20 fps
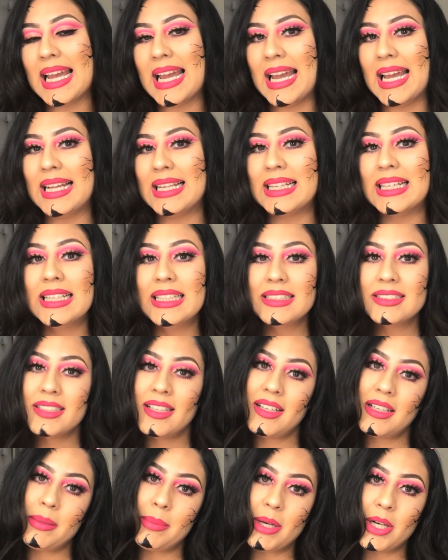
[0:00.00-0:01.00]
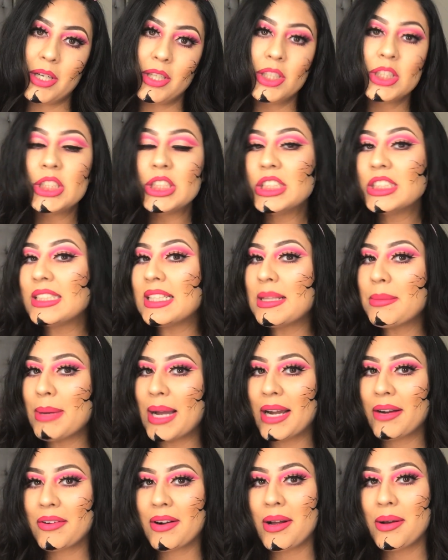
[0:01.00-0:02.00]
And talking about her, she's in the
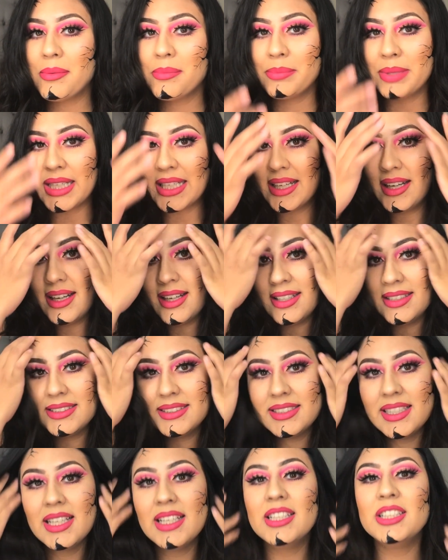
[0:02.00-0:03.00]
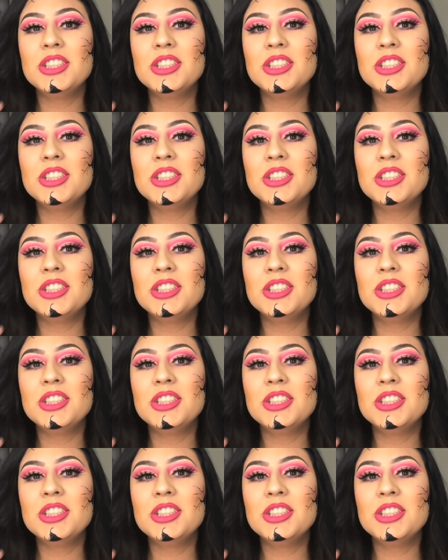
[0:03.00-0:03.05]
background because